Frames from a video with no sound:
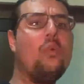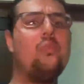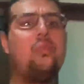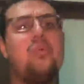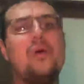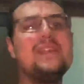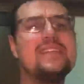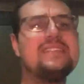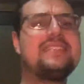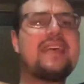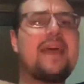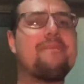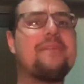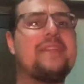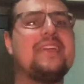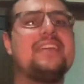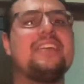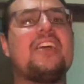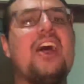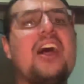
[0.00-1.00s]
What is
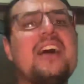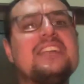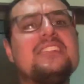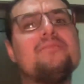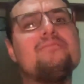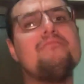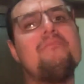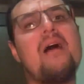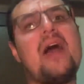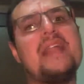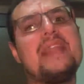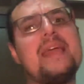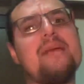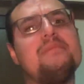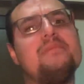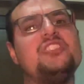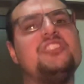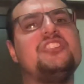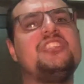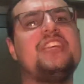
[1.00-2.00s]
happening, guys? My name
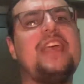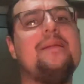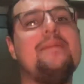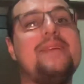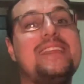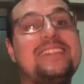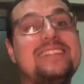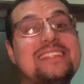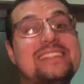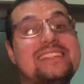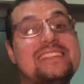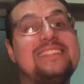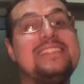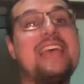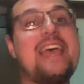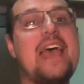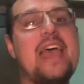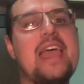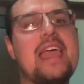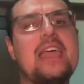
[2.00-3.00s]
is Jamie.
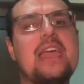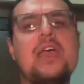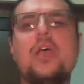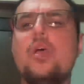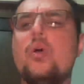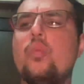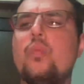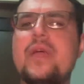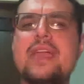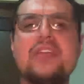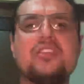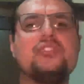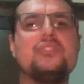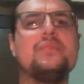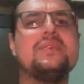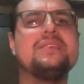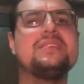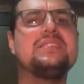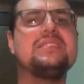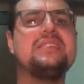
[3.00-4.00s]
Today we are
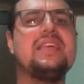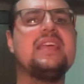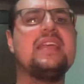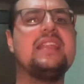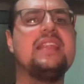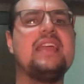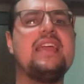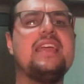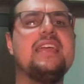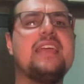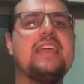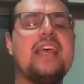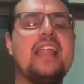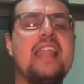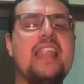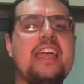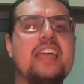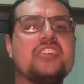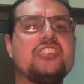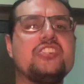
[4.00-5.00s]
doing CD
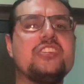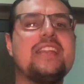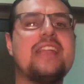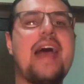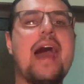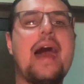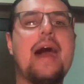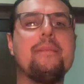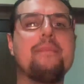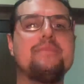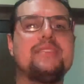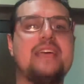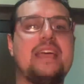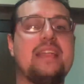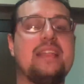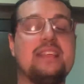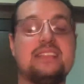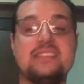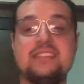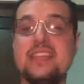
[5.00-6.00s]
collection
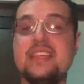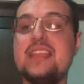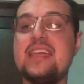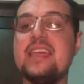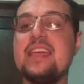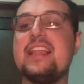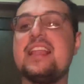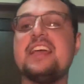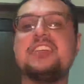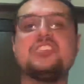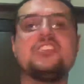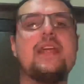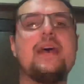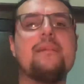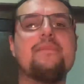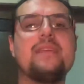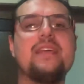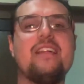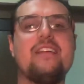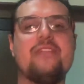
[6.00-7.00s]
update. A CD collection
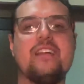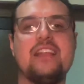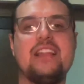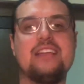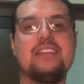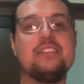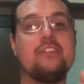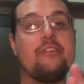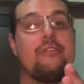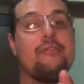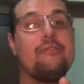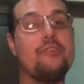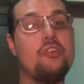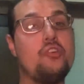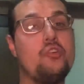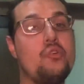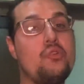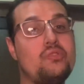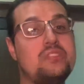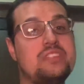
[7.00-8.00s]
update. I've collected a
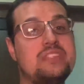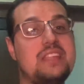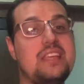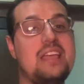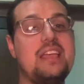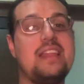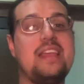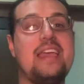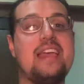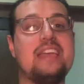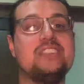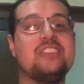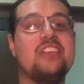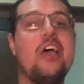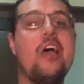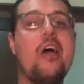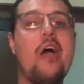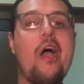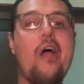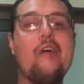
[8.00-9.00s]
few CDs
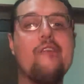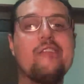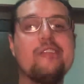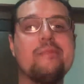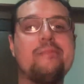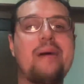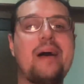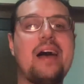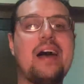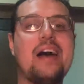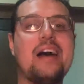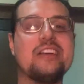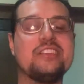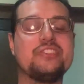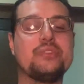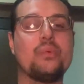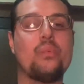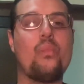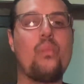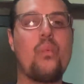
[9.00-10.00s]
over the
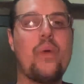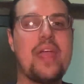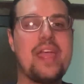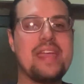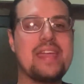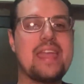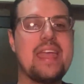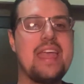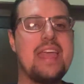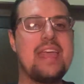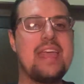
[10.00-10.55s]
past week,